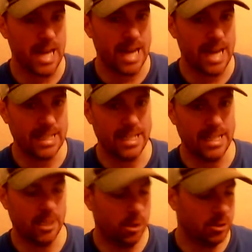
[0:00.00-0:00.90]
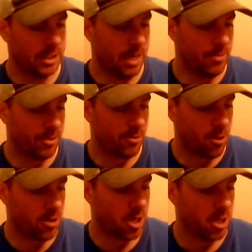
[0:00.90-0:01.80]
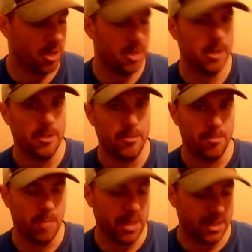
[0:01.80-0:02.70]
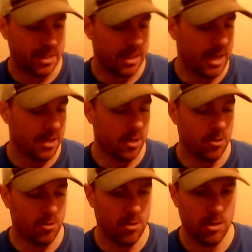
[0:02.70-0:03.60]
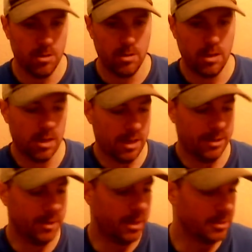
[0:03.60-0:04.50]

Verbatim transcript: not a huge Game of Throner, but I know a lot of you